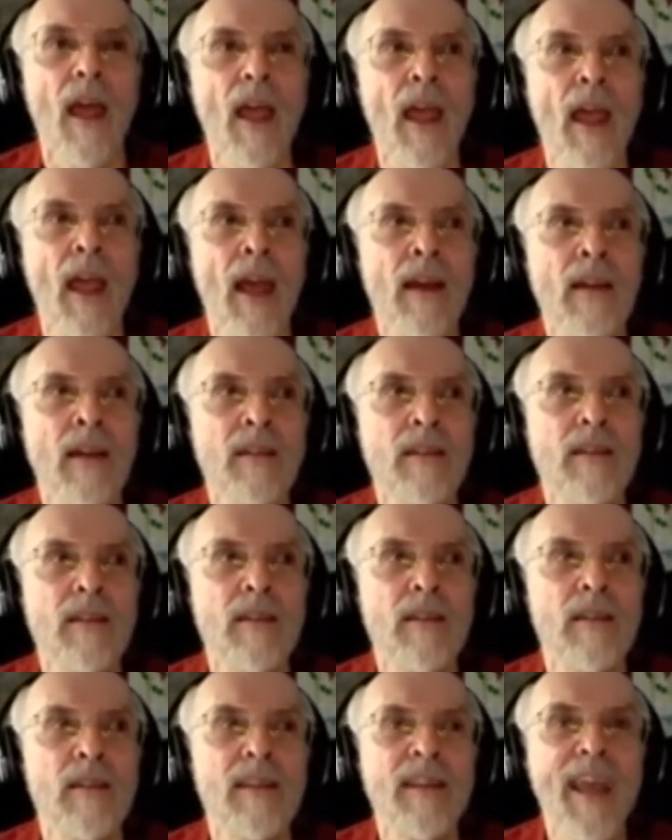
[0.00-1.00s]
And
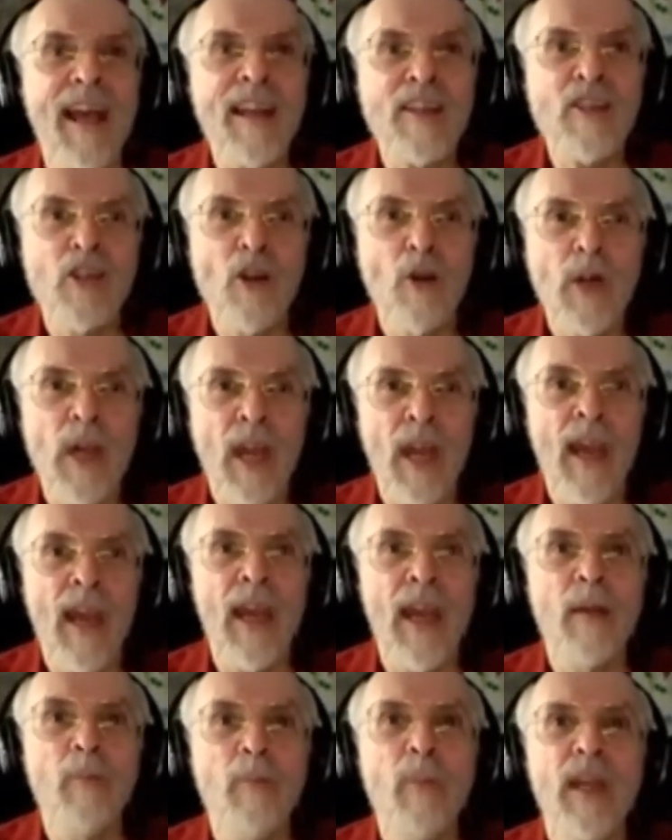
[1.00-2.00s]
that's
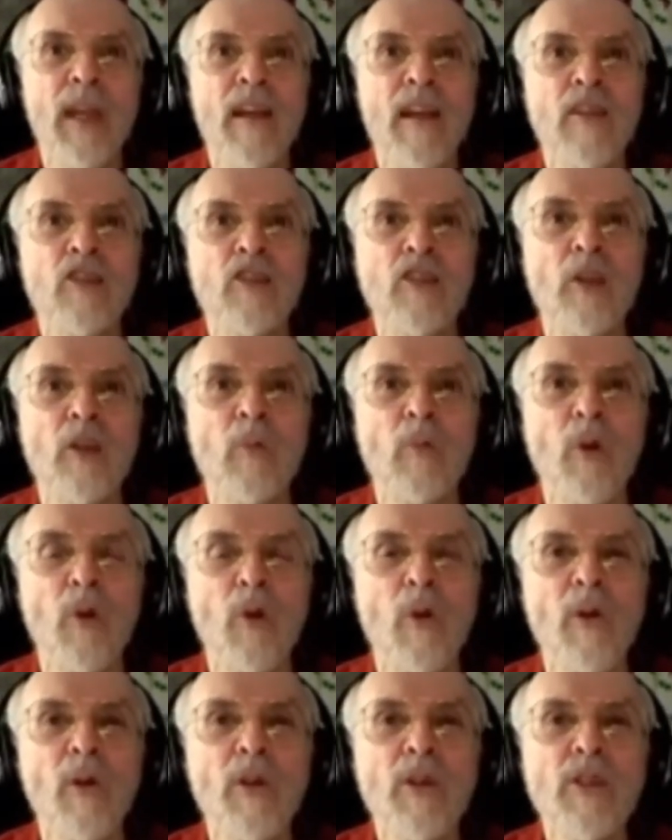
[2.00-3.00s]
okay because the
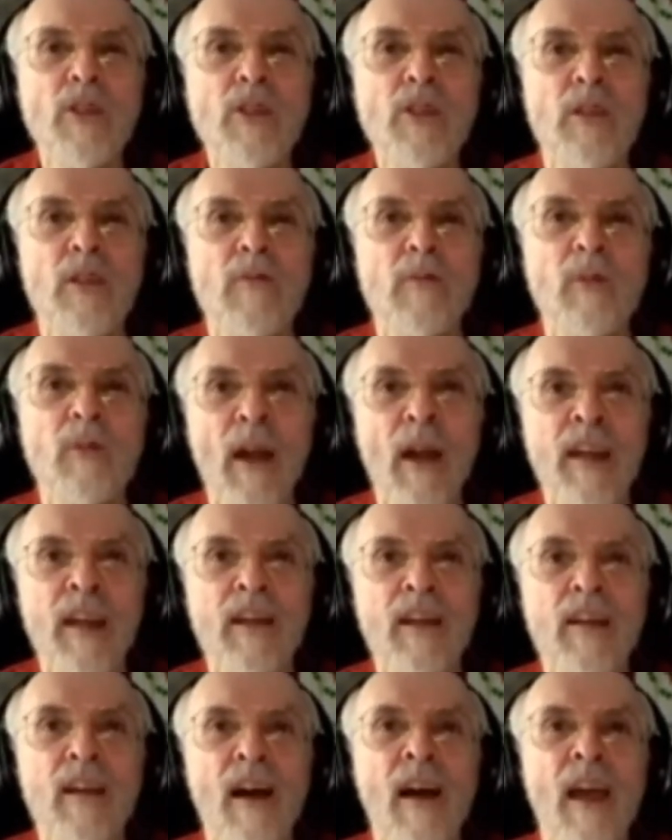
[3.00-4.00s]
rules
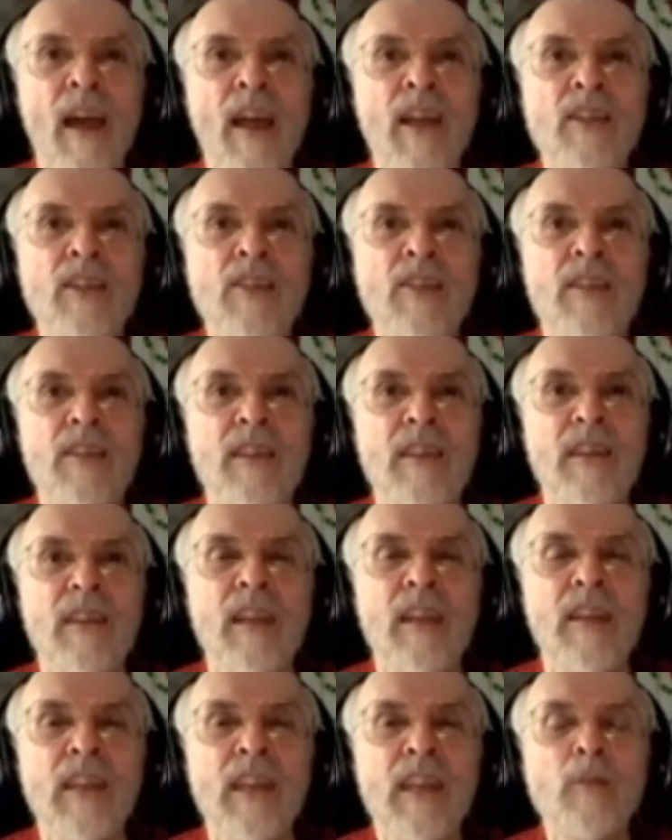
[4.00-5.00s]
recognize
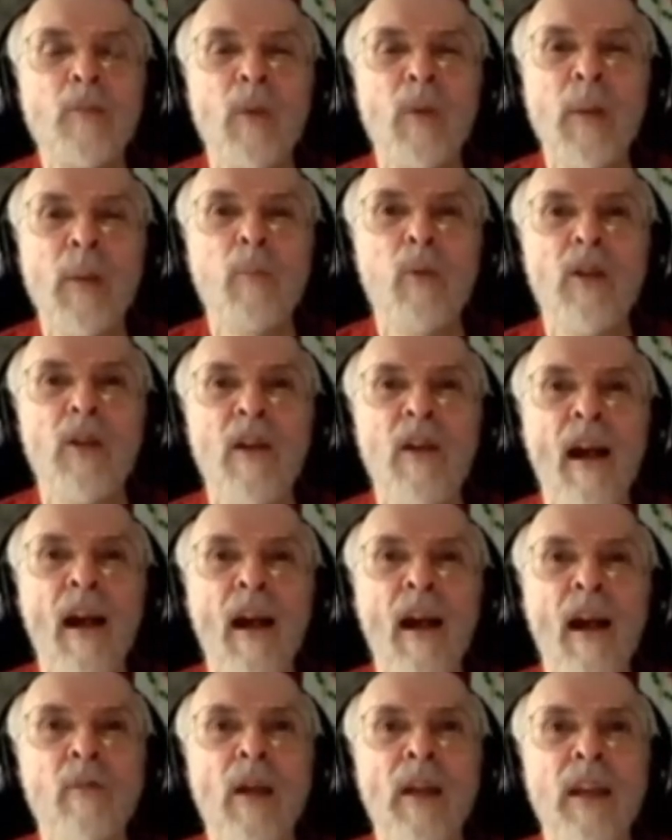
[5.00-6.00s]
that these people aren't
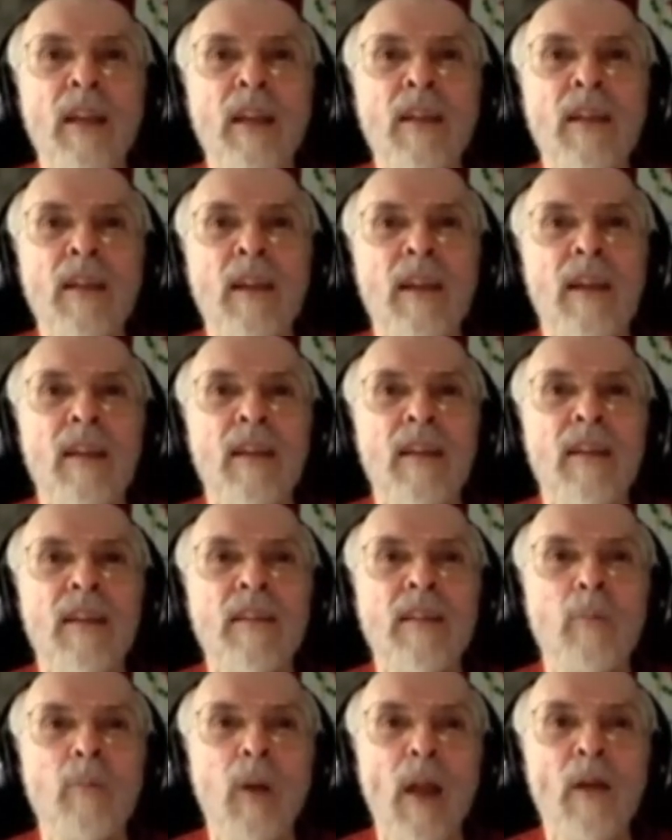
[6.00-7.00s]
ready
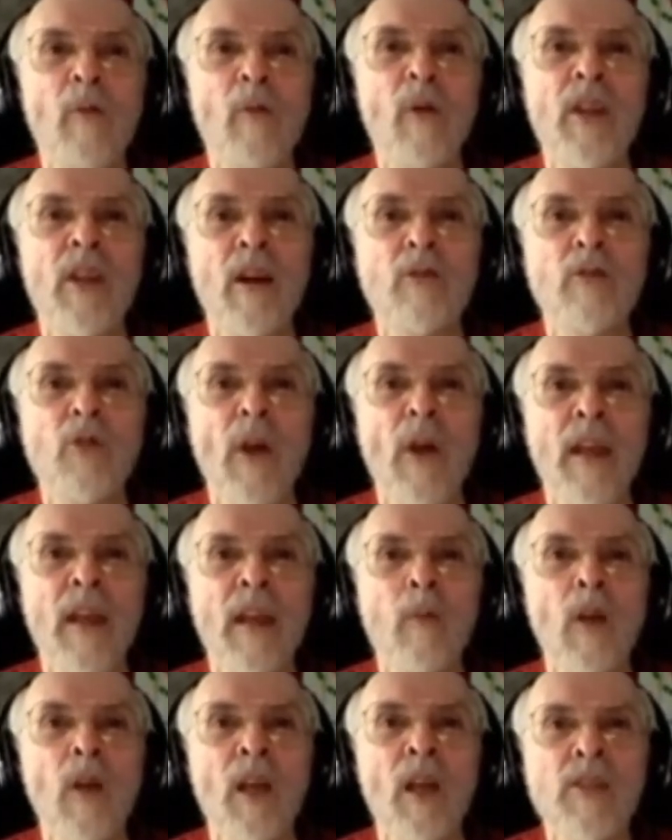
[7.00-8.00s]
to play without
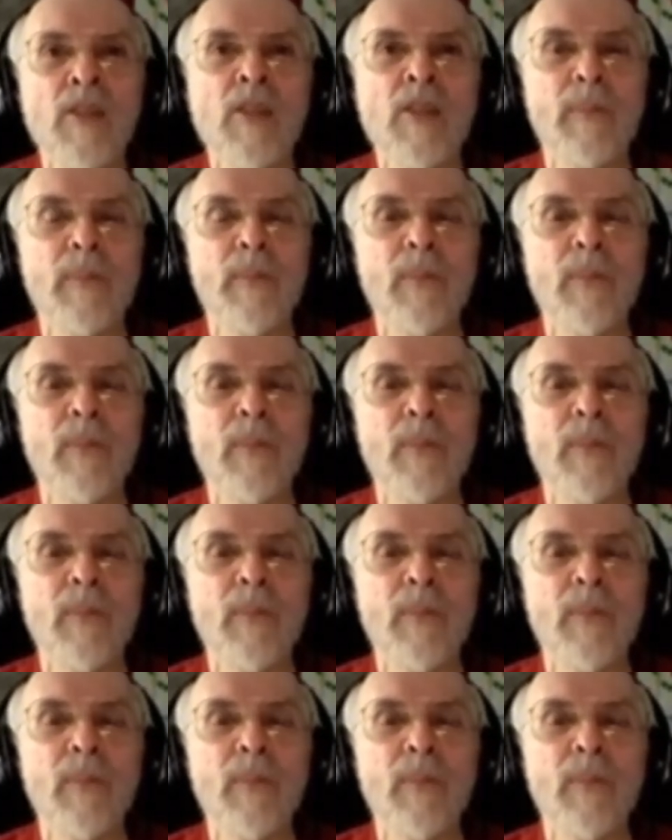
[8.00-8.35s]
training wheels.